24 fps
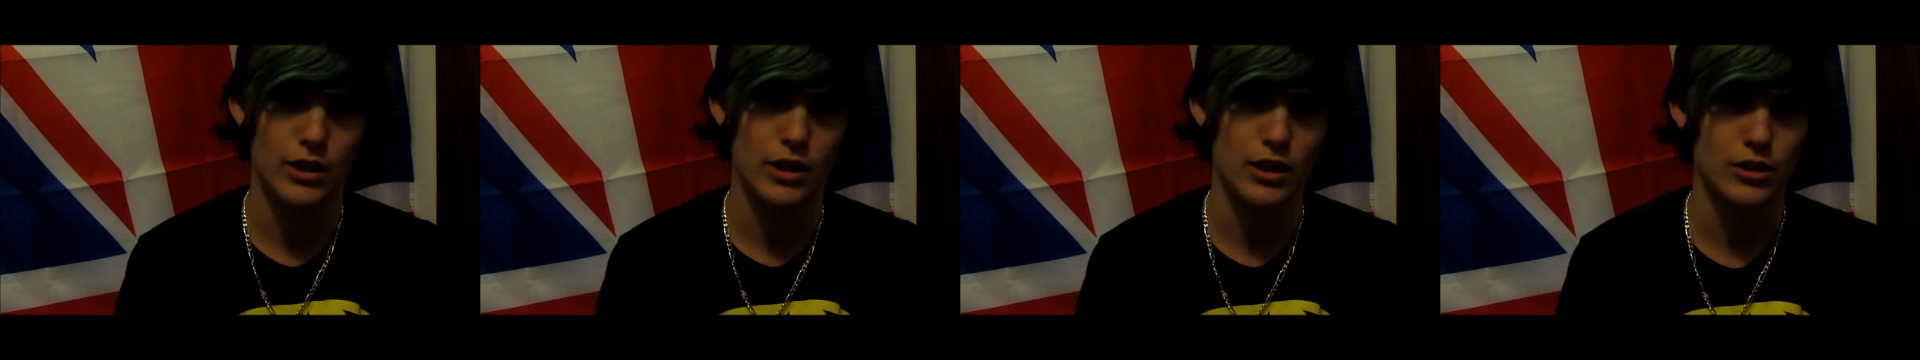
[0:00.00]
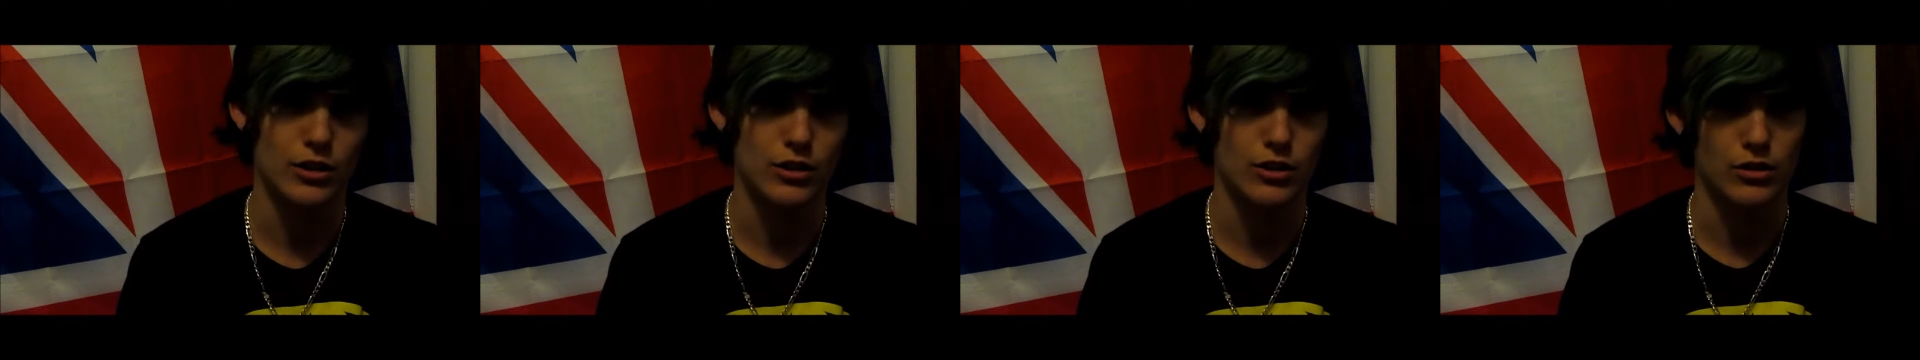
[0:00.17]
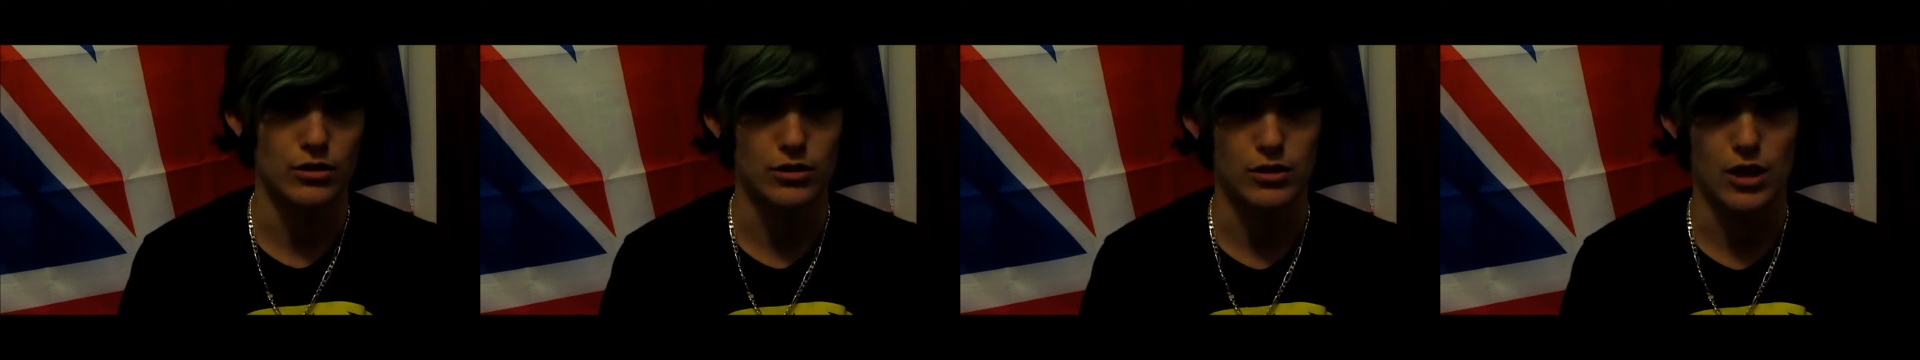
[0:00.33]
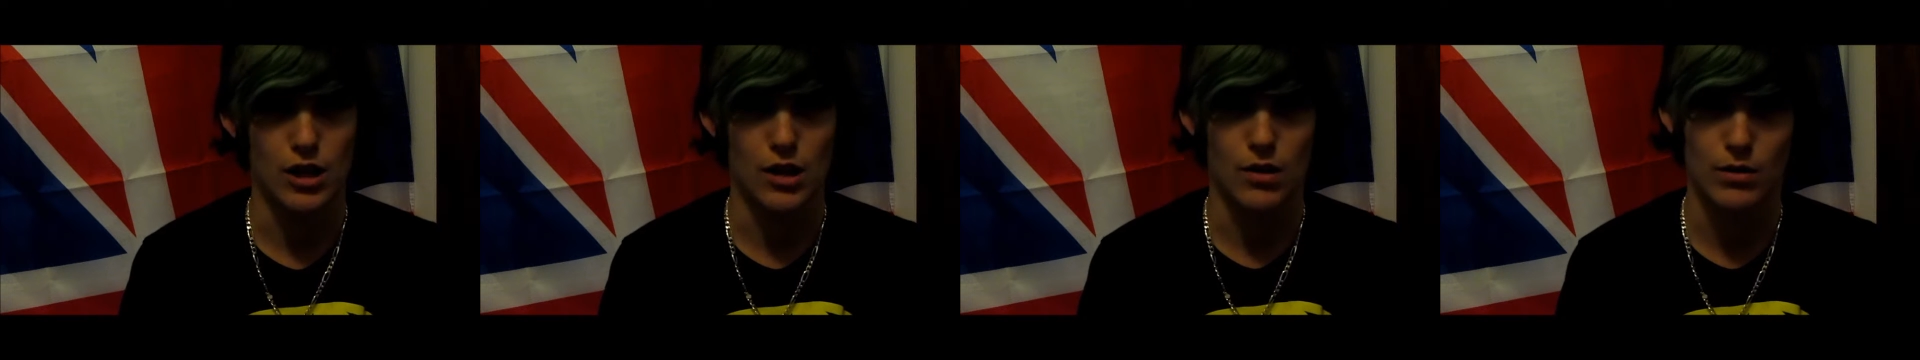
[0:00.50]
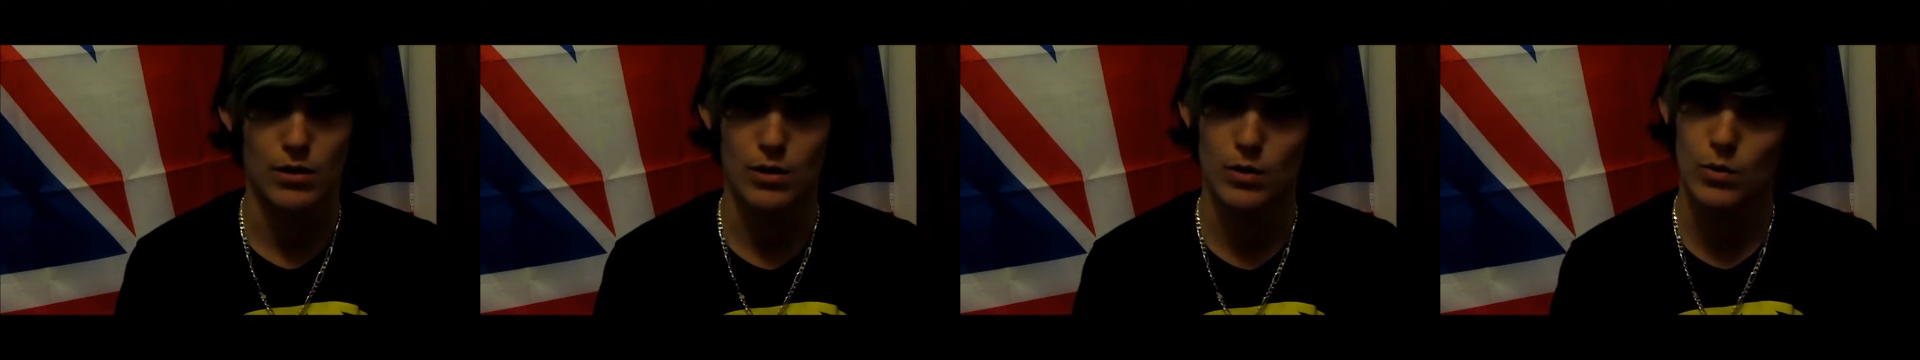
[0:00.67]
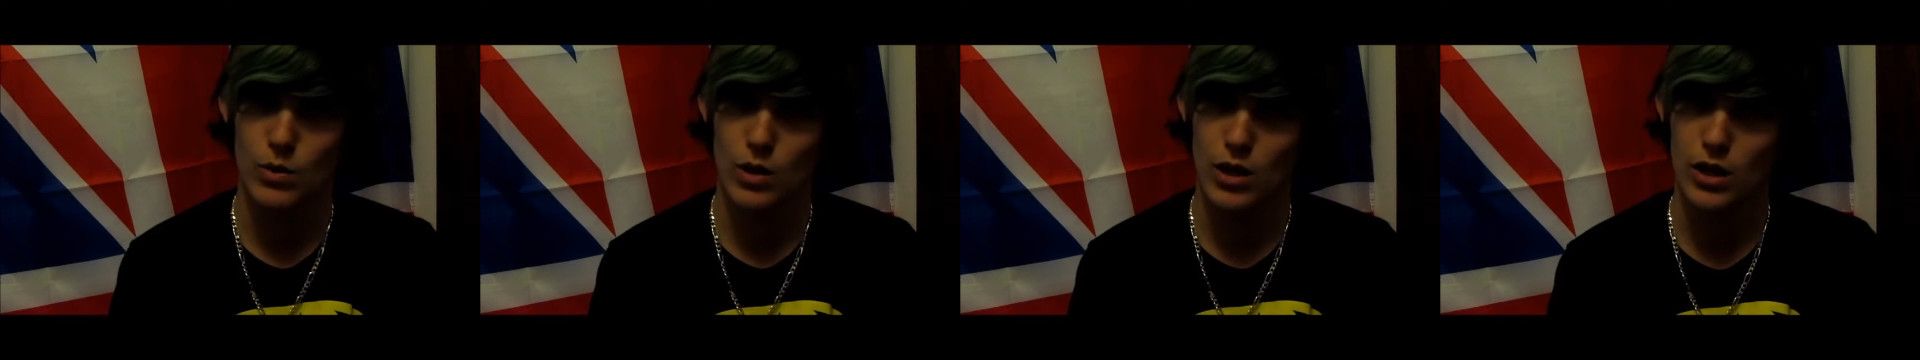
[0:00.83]
at this
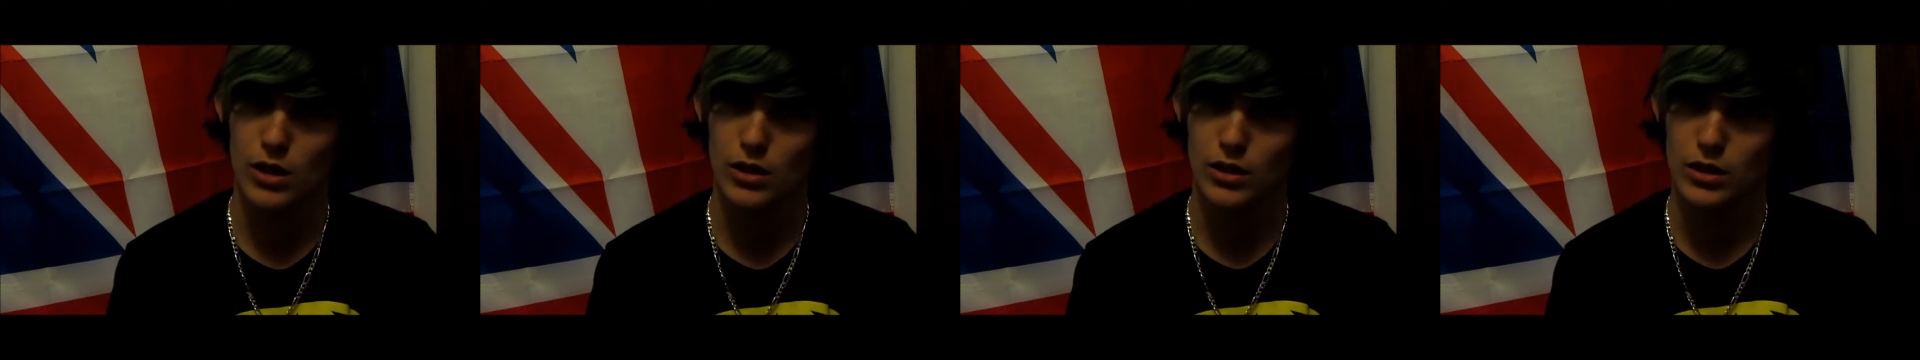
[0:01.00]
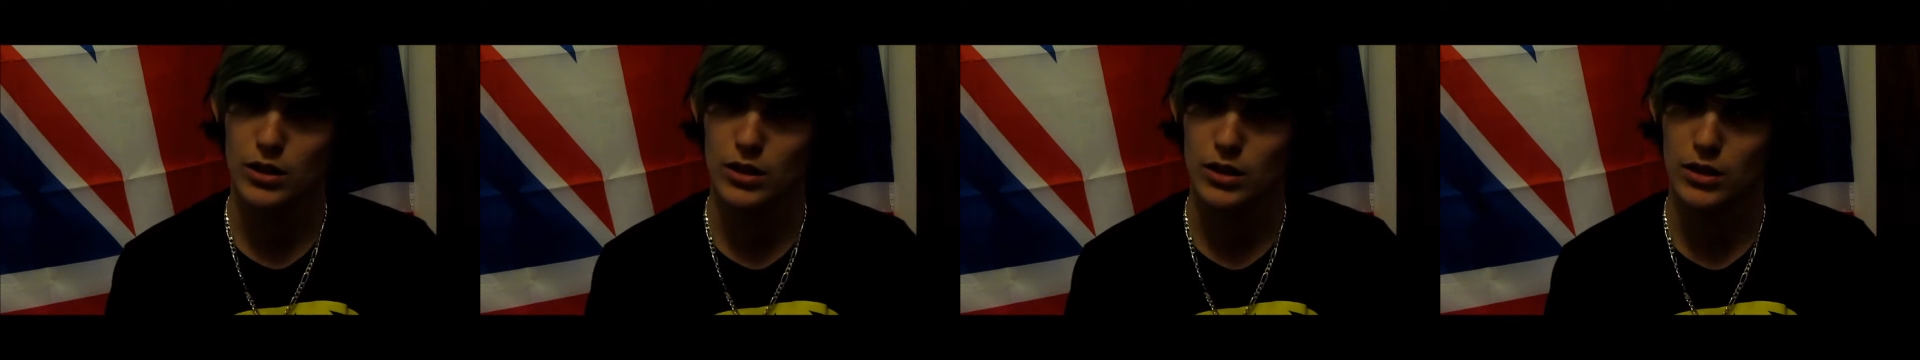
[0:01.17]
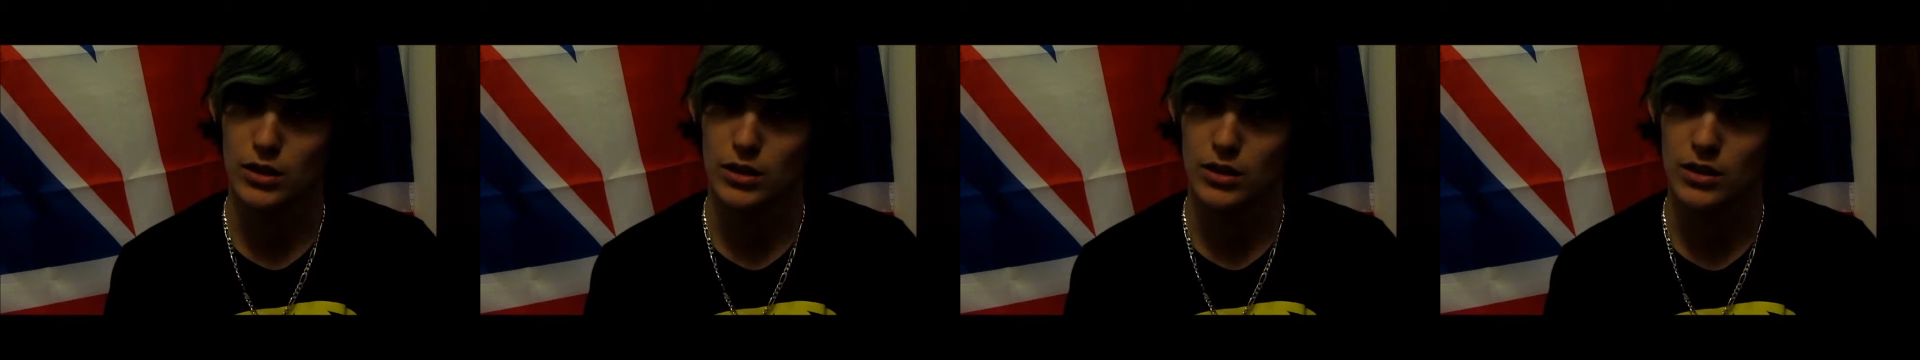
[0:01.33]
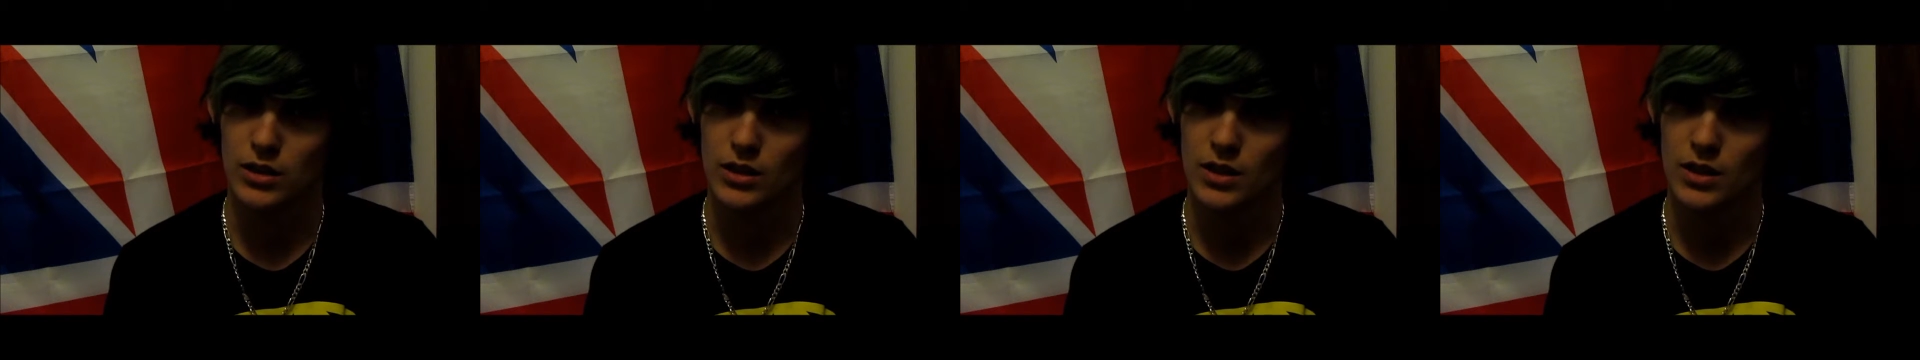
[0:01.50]
hour walking?